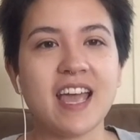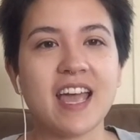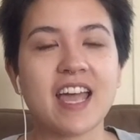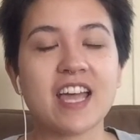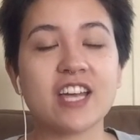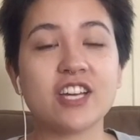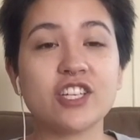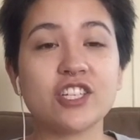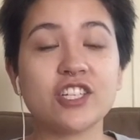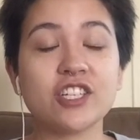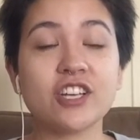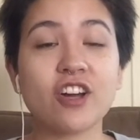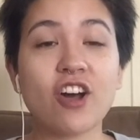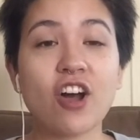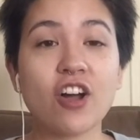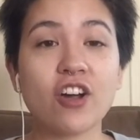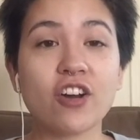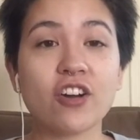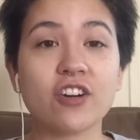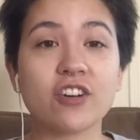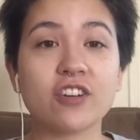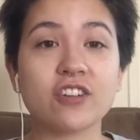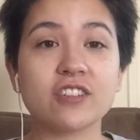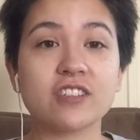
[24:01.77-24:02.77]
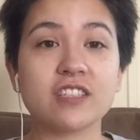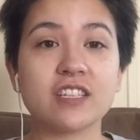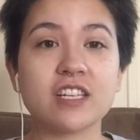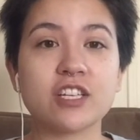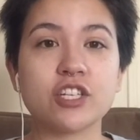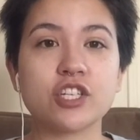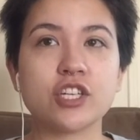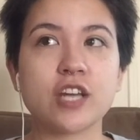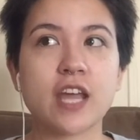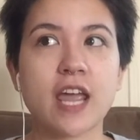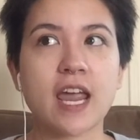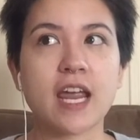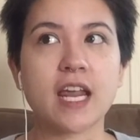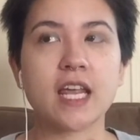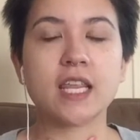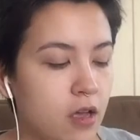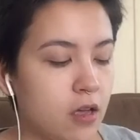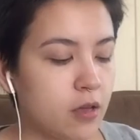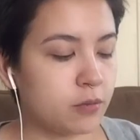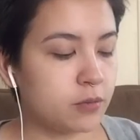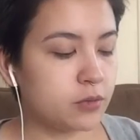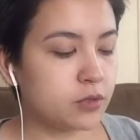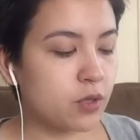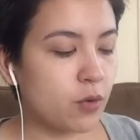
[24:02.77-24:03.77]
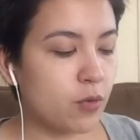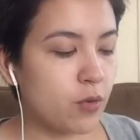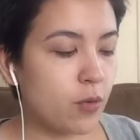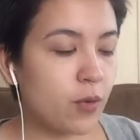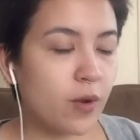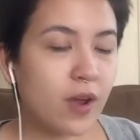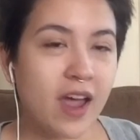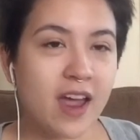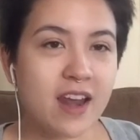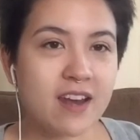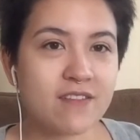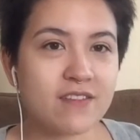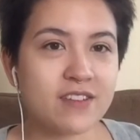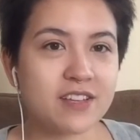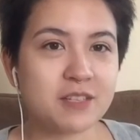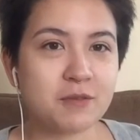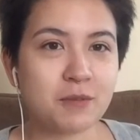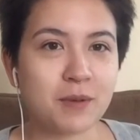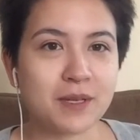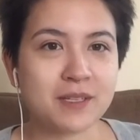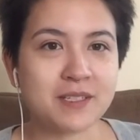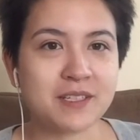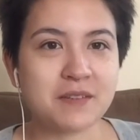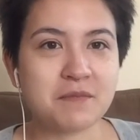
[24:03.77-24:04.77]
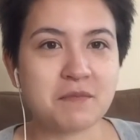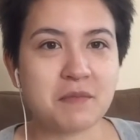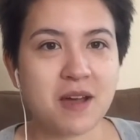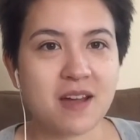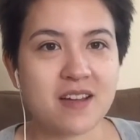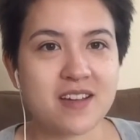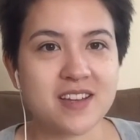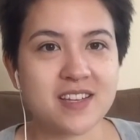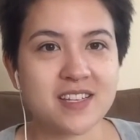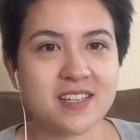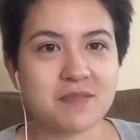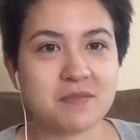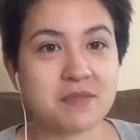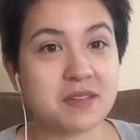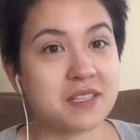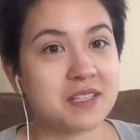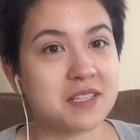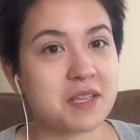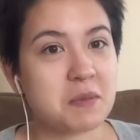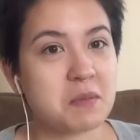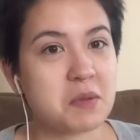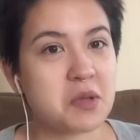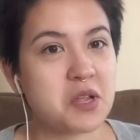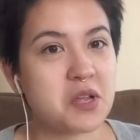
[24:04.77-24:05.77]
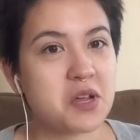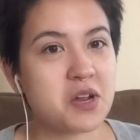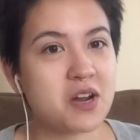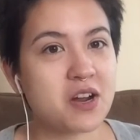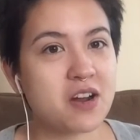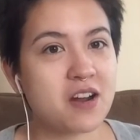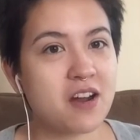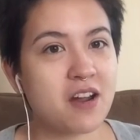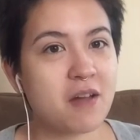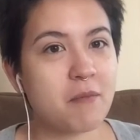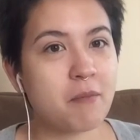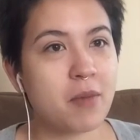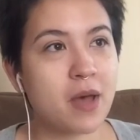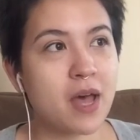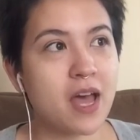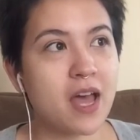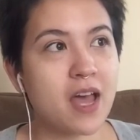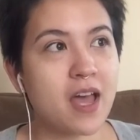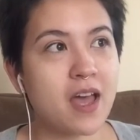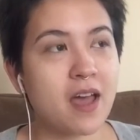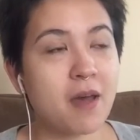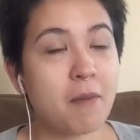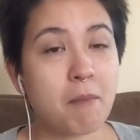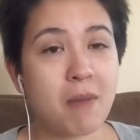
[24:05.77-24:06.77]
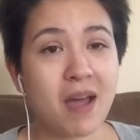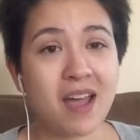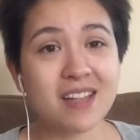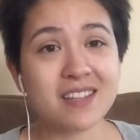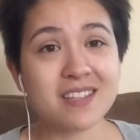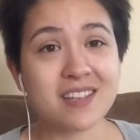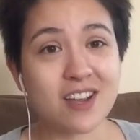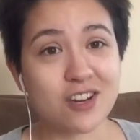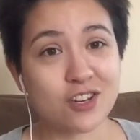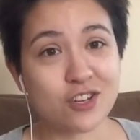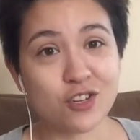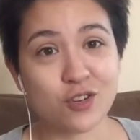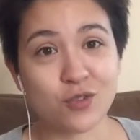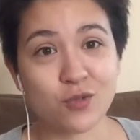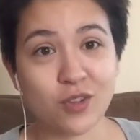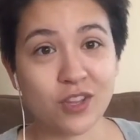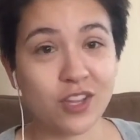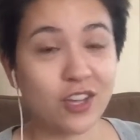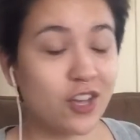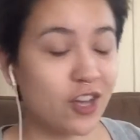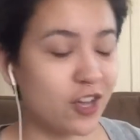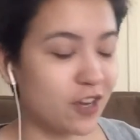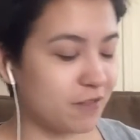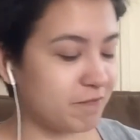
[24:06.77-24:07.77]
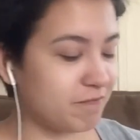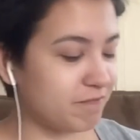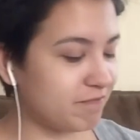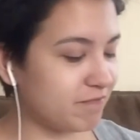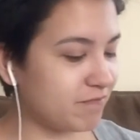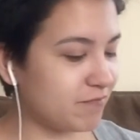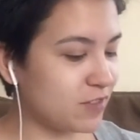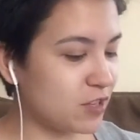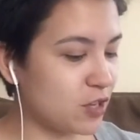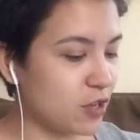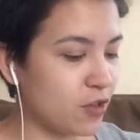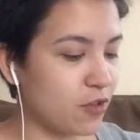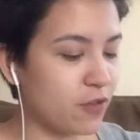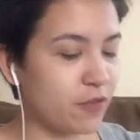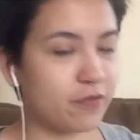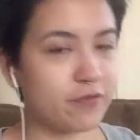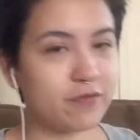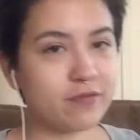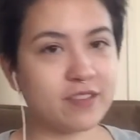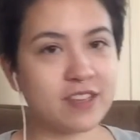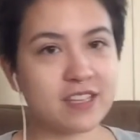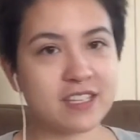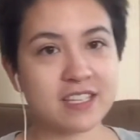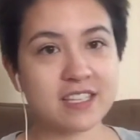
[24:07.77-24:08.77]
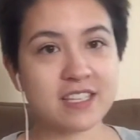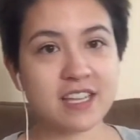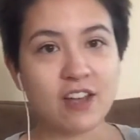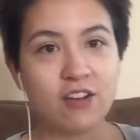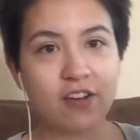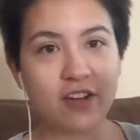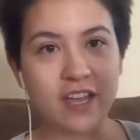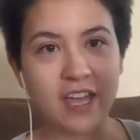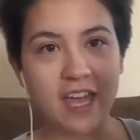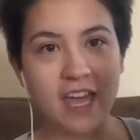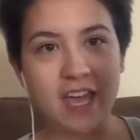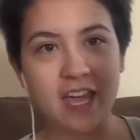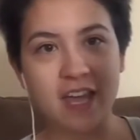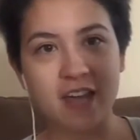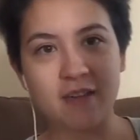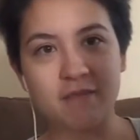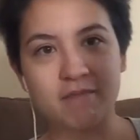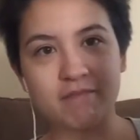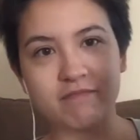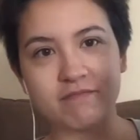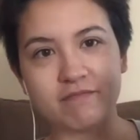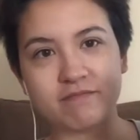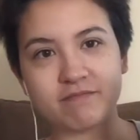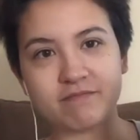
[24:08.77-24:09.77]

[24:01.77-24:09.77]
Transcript: And she got hers and she hated it. So we were kind of expecting mine to be similar, but mine's actually really good. So this is how it came.